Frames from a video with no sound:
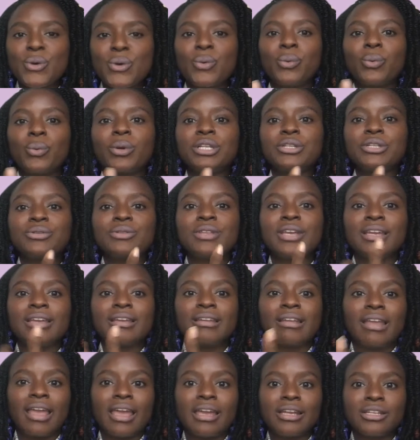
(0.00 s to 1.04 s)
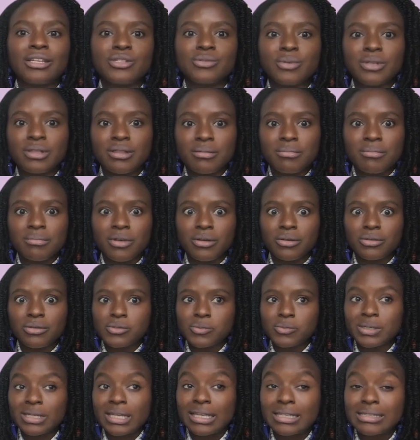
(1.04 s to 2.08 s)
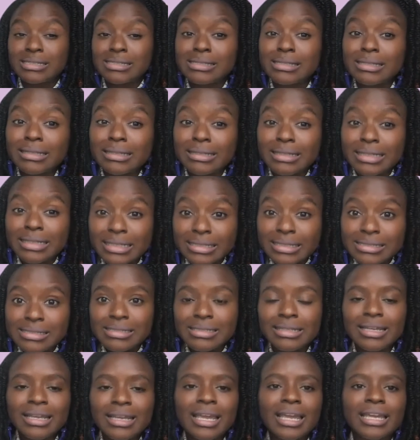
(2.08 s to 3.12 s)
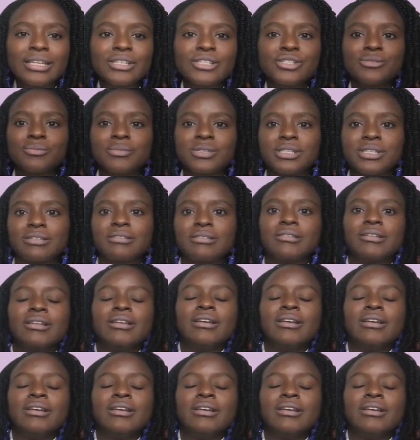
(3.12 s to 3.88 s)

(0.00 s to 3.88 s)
What do they engage with the most? What gets the least engagement?